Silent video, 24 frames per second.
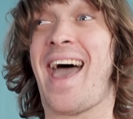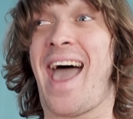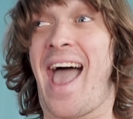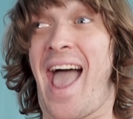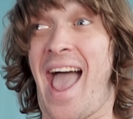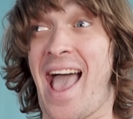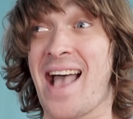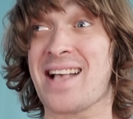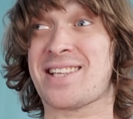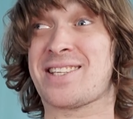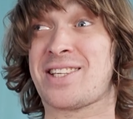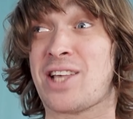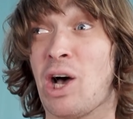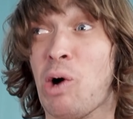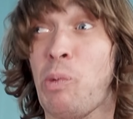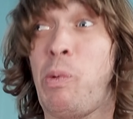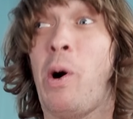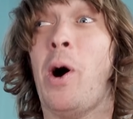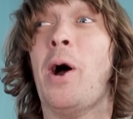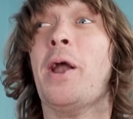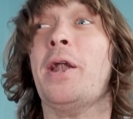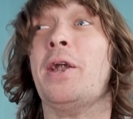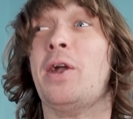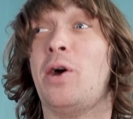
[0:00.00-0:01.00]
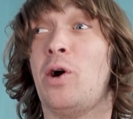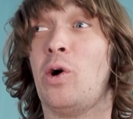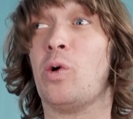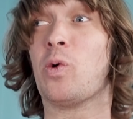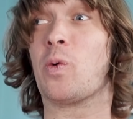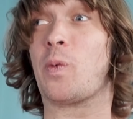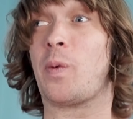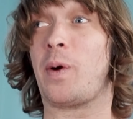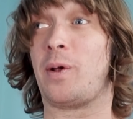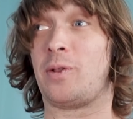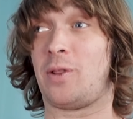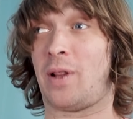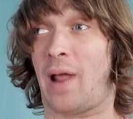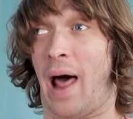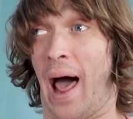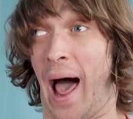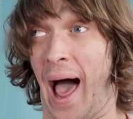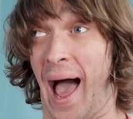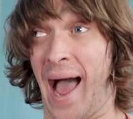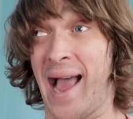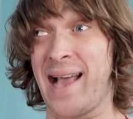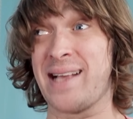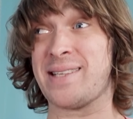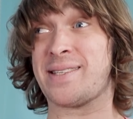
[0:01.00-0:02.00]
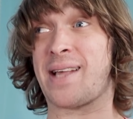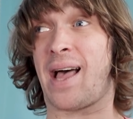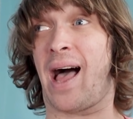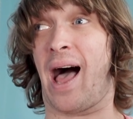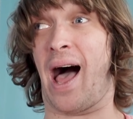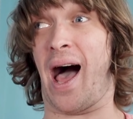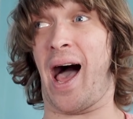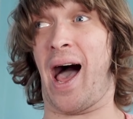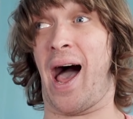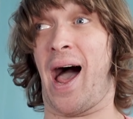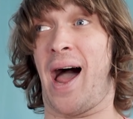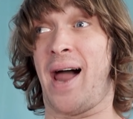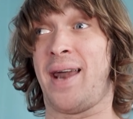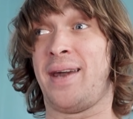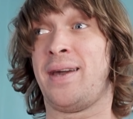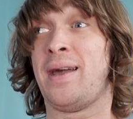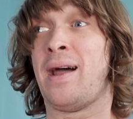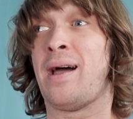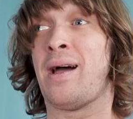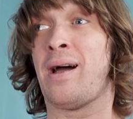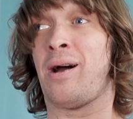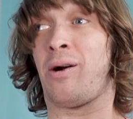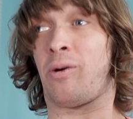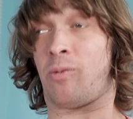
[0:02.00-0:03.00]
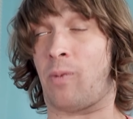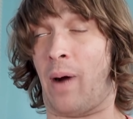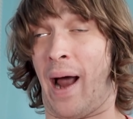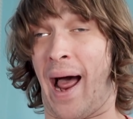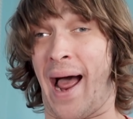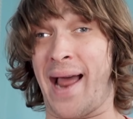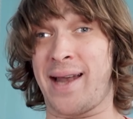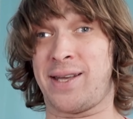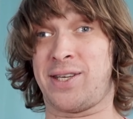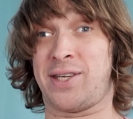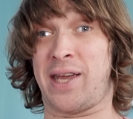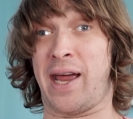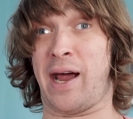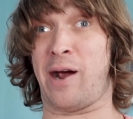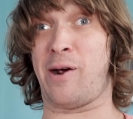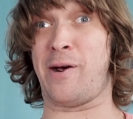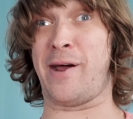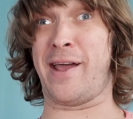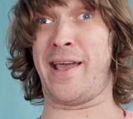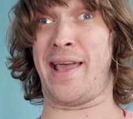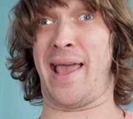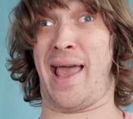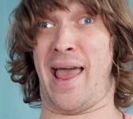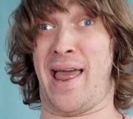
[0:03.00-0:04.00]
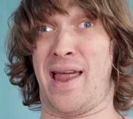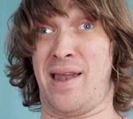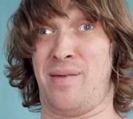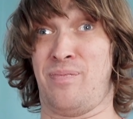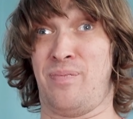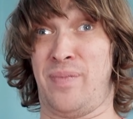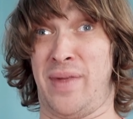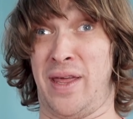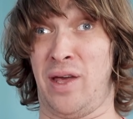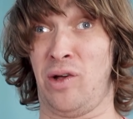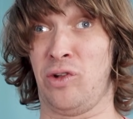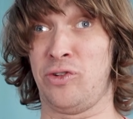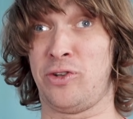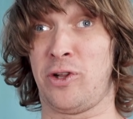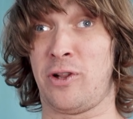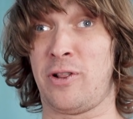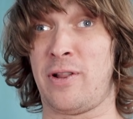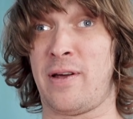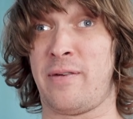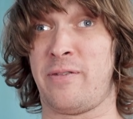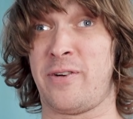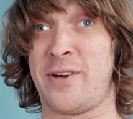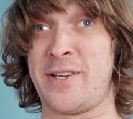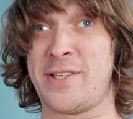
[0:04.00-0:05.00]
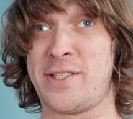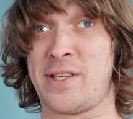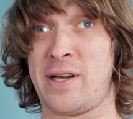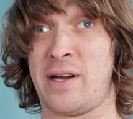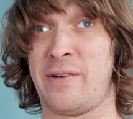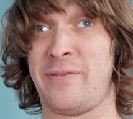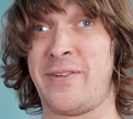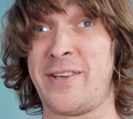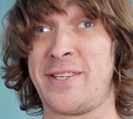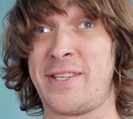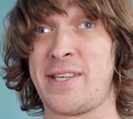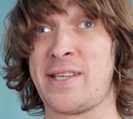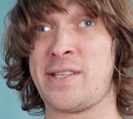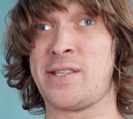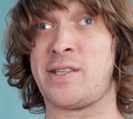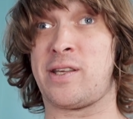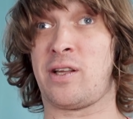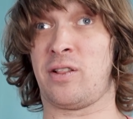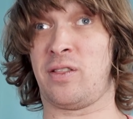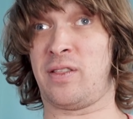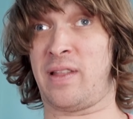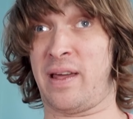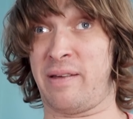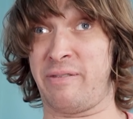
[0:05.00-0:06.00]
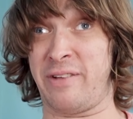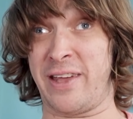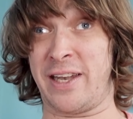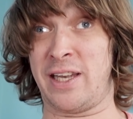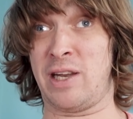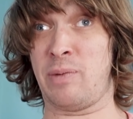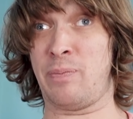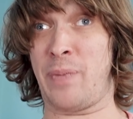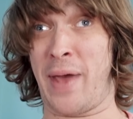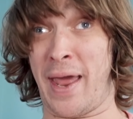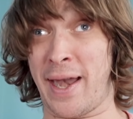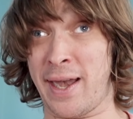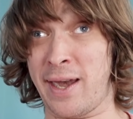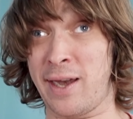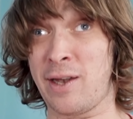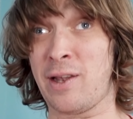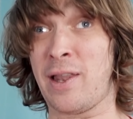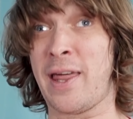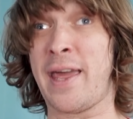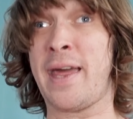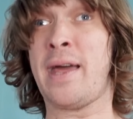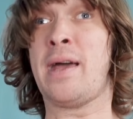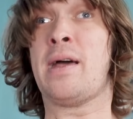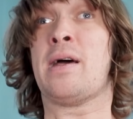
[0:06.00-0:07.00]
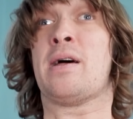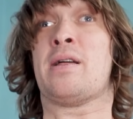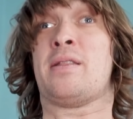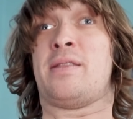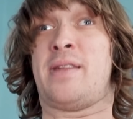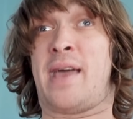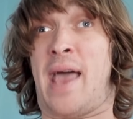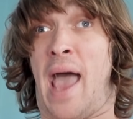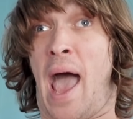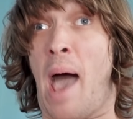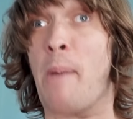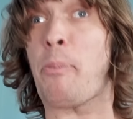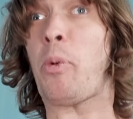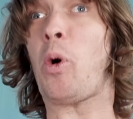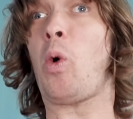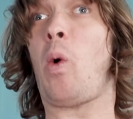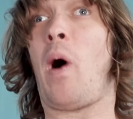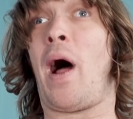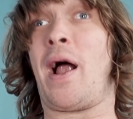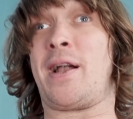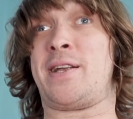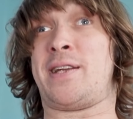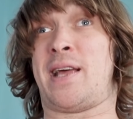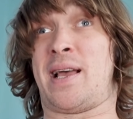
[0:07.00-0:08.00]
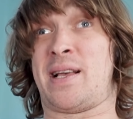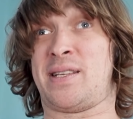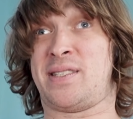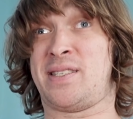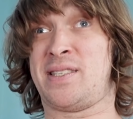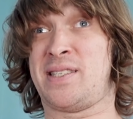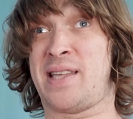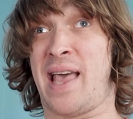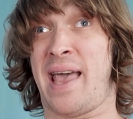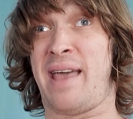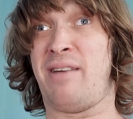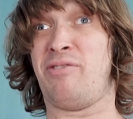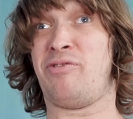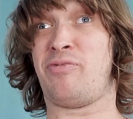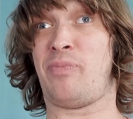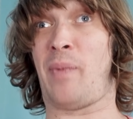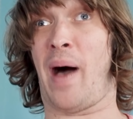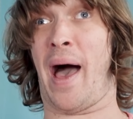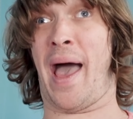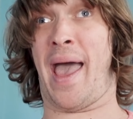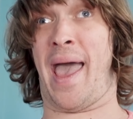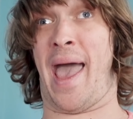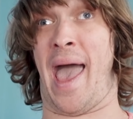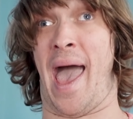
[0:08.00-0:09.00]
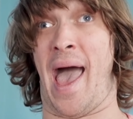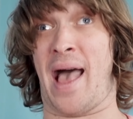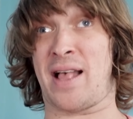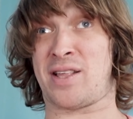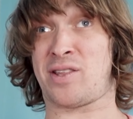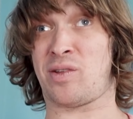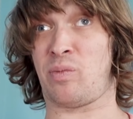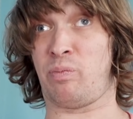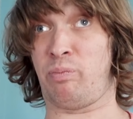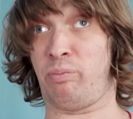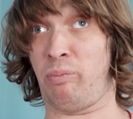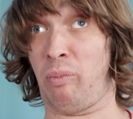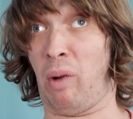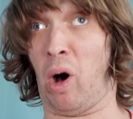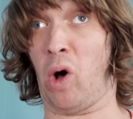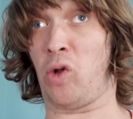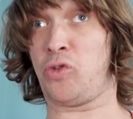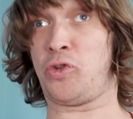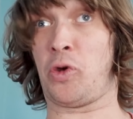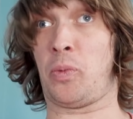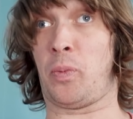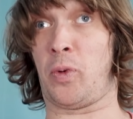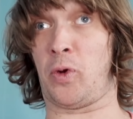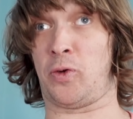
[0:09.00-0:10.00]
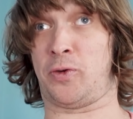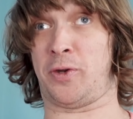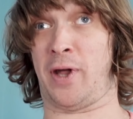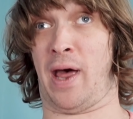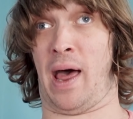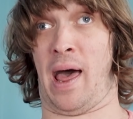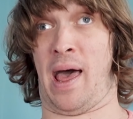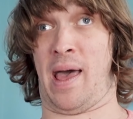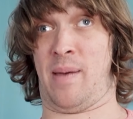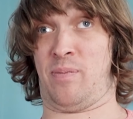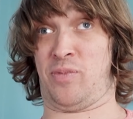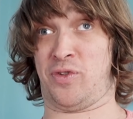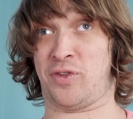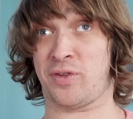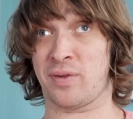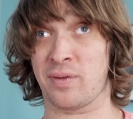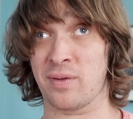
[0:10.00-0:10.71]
as someone who relies on ride sharing and meal delivery services to live independently, the Apple Watch has saved my ass multiple times.